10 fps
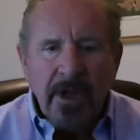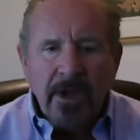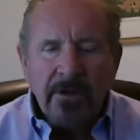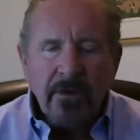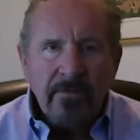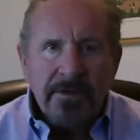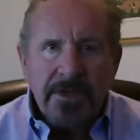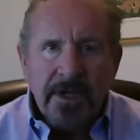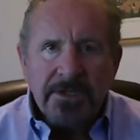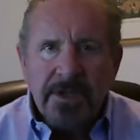COVID
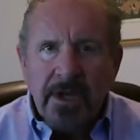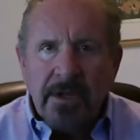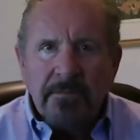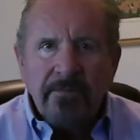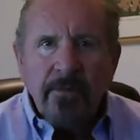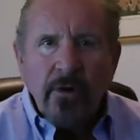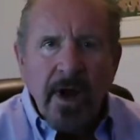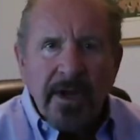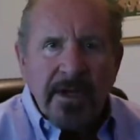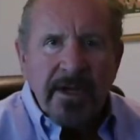test, before I
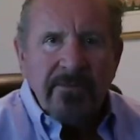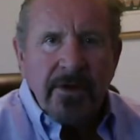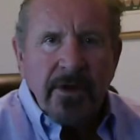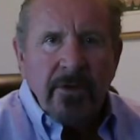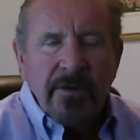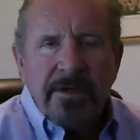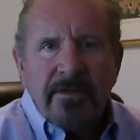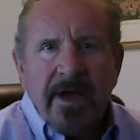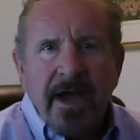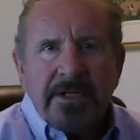could even go into the
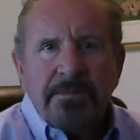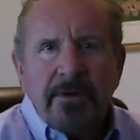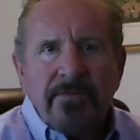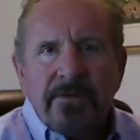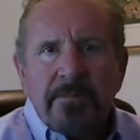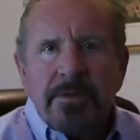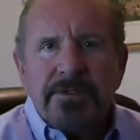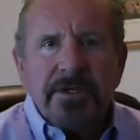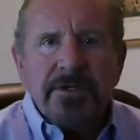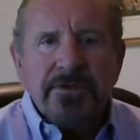hospital for the
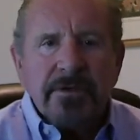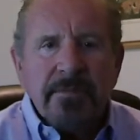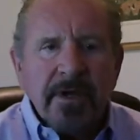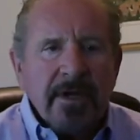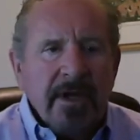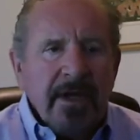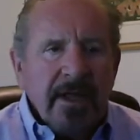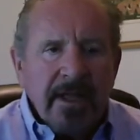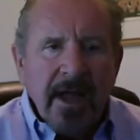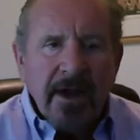procedure. But
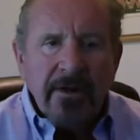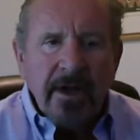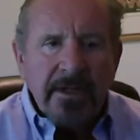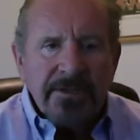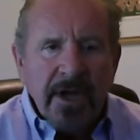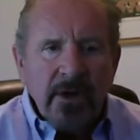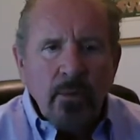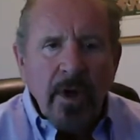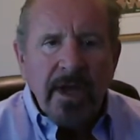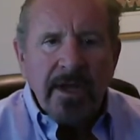got it all done,
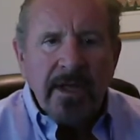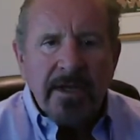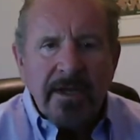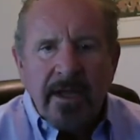went in,